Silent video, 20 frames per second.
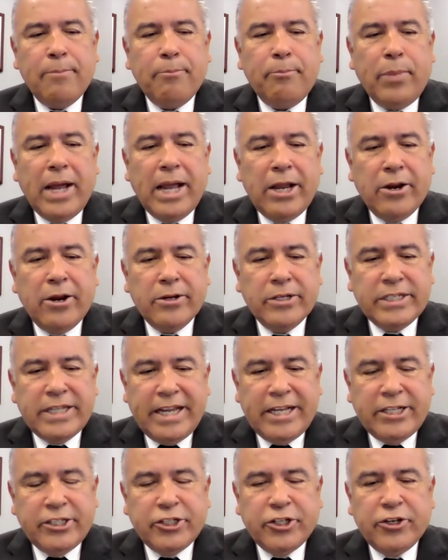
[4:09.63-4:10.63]
by our
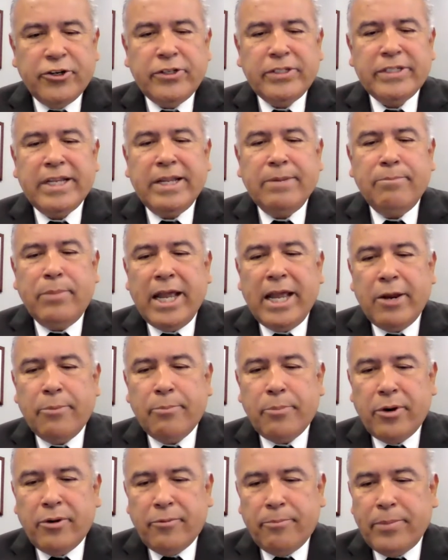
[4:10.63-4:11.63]
teachers, and by our